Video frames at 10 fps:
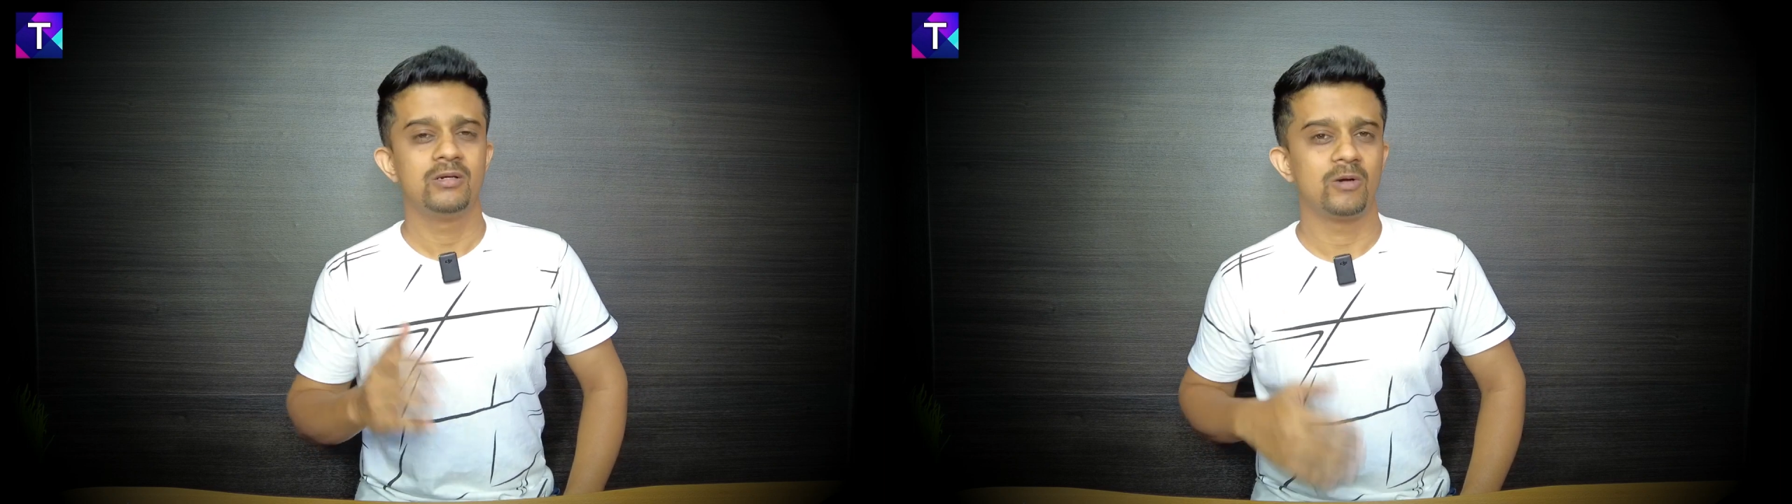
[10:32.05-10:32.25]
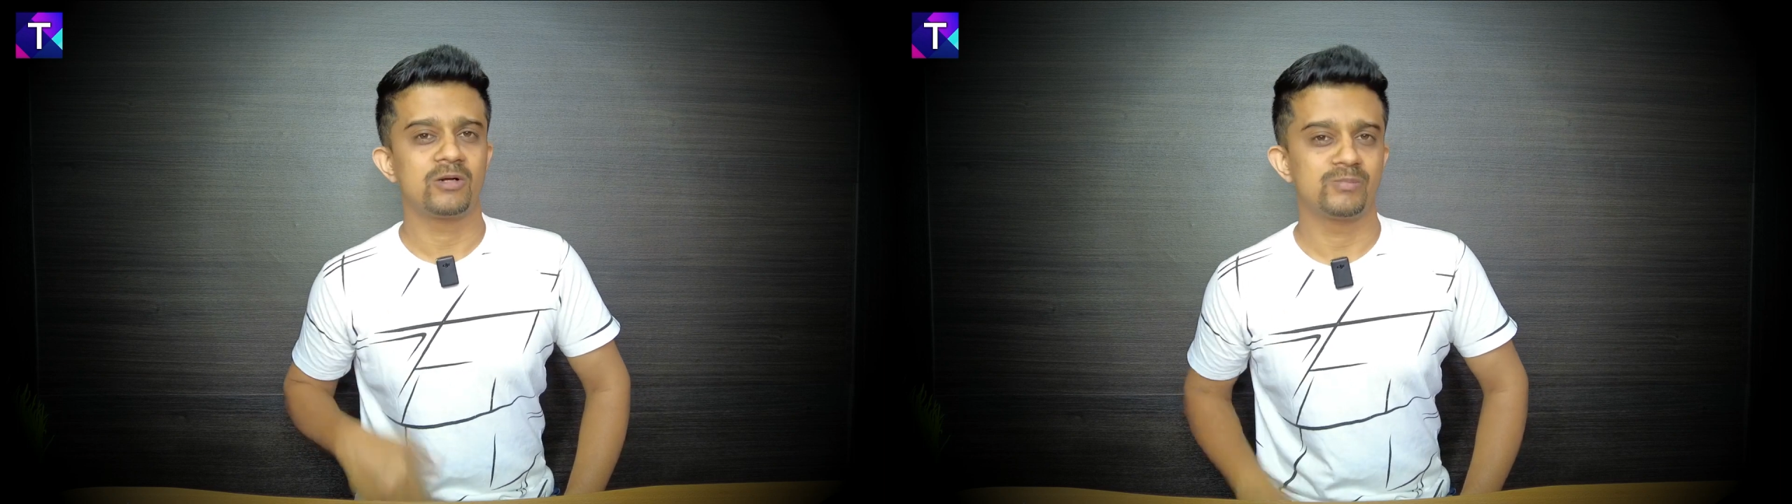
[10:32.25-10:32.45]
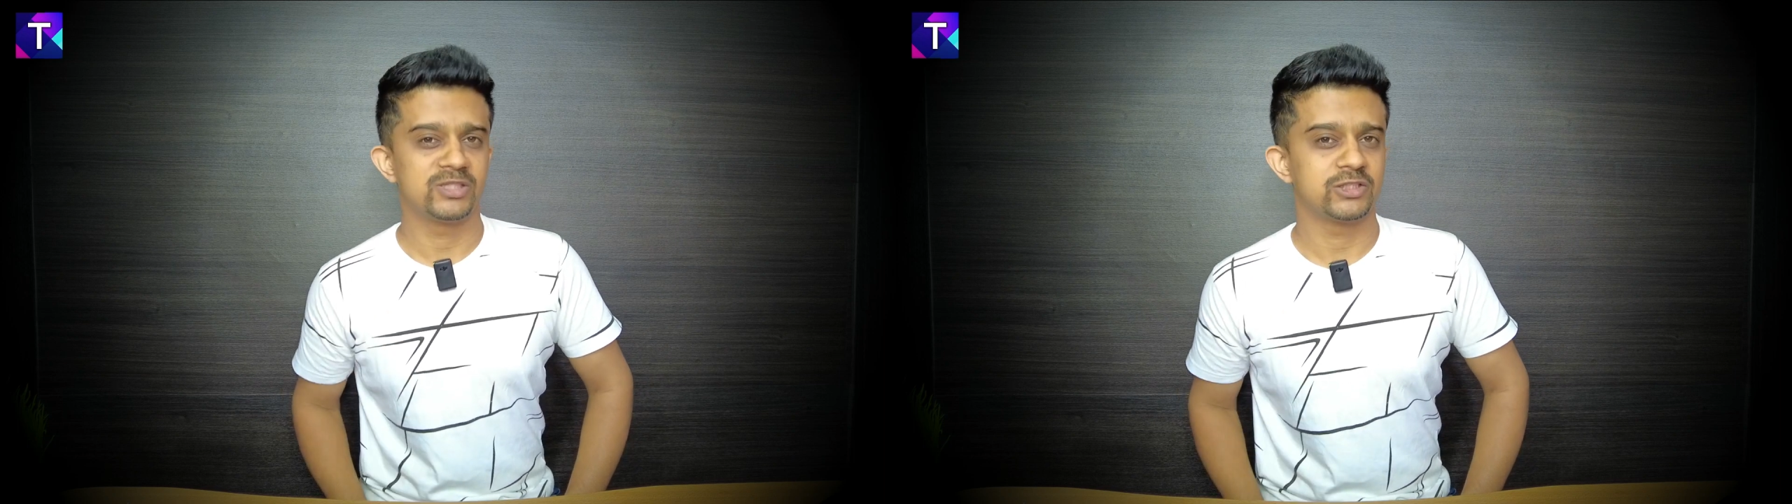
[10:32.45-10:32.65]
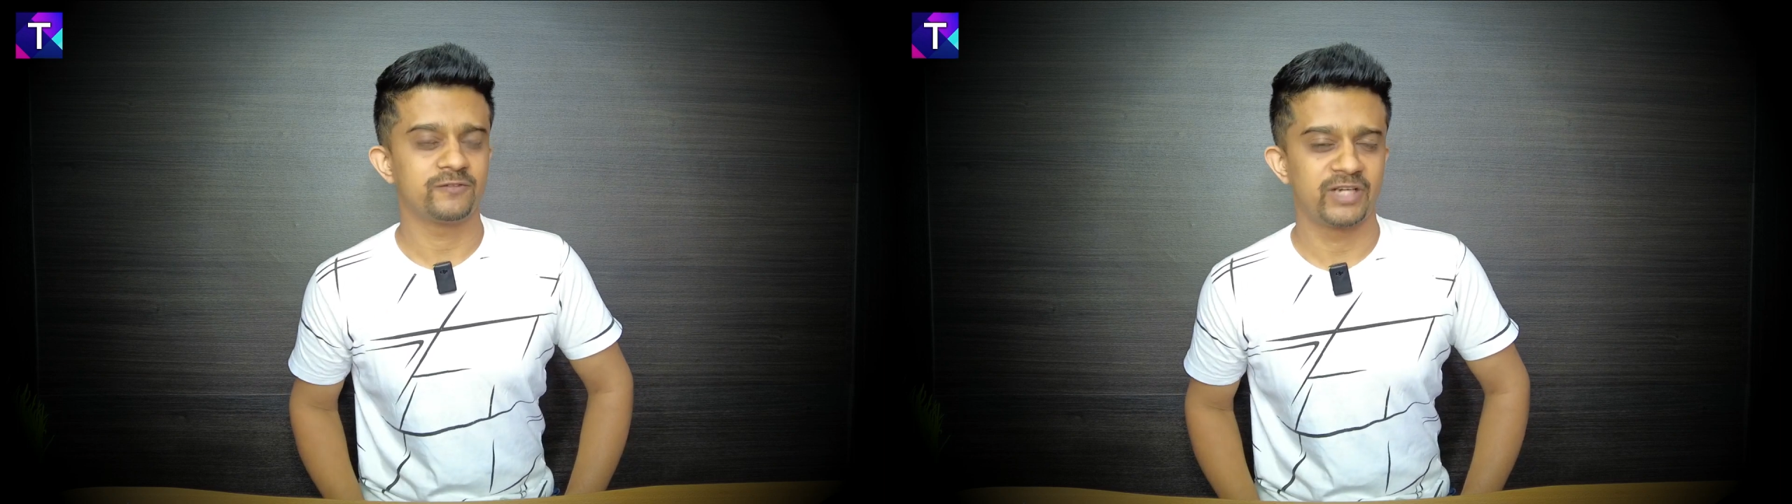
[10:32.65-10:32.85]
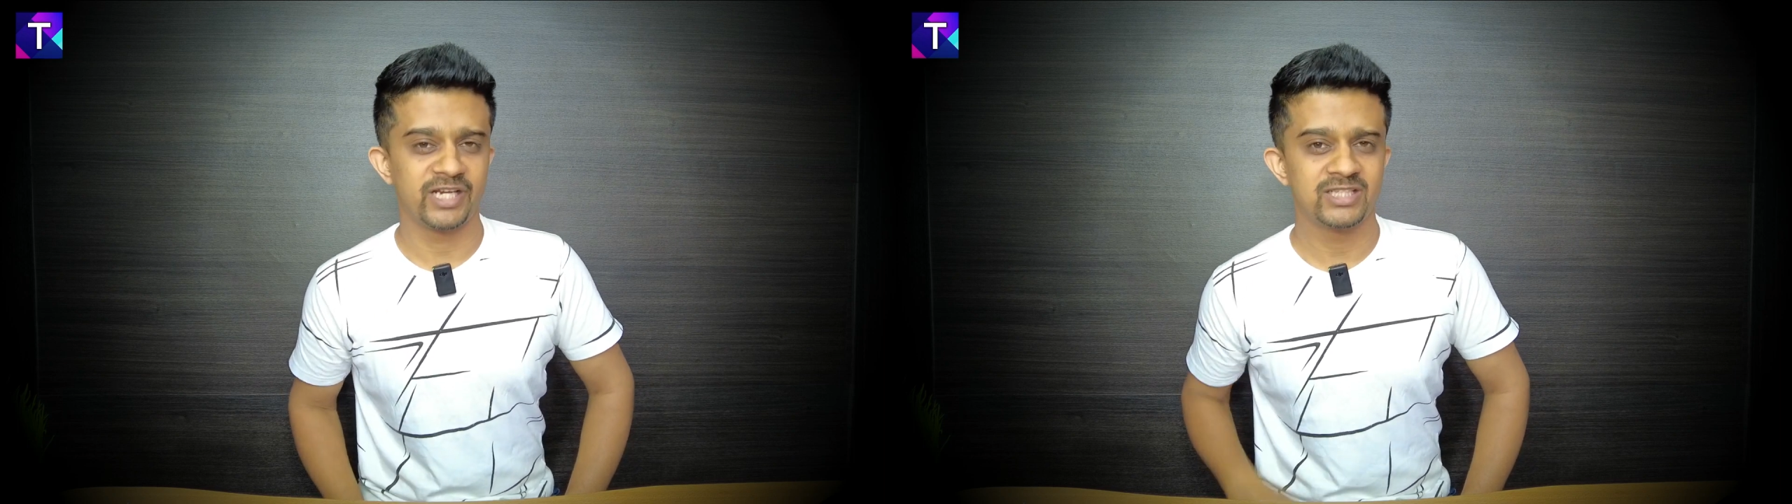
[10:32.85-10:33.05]
not much
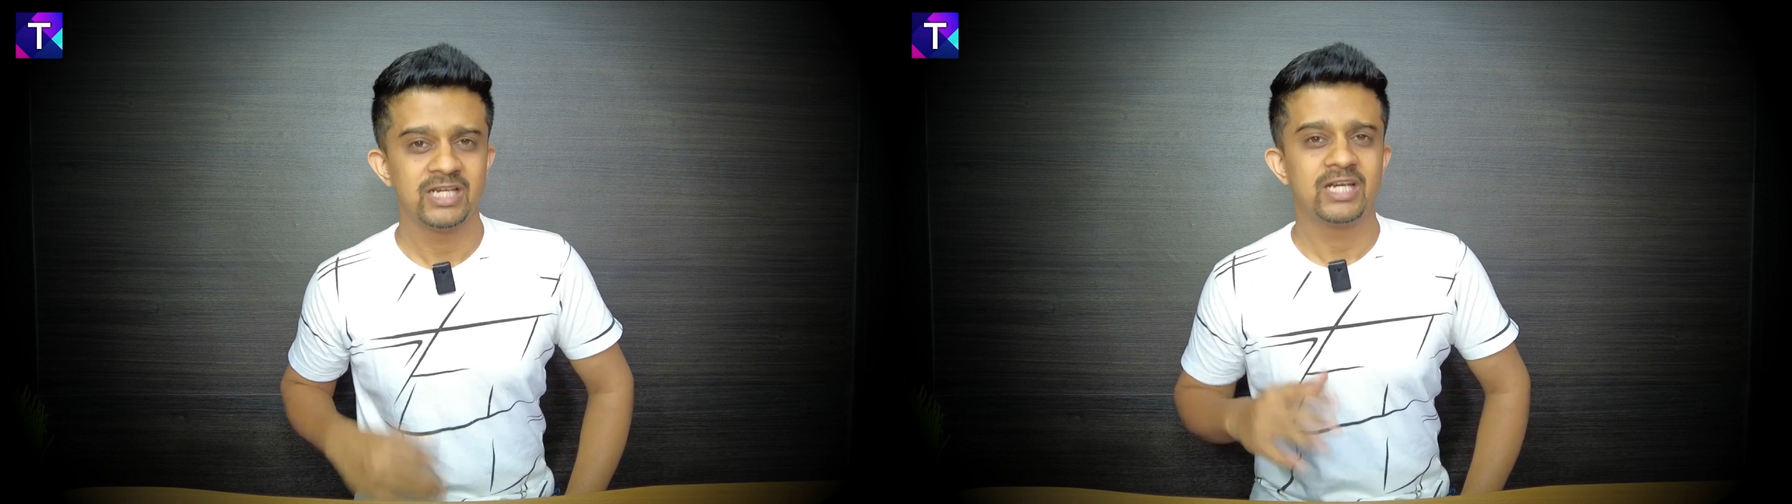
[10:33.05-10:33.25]
of a range.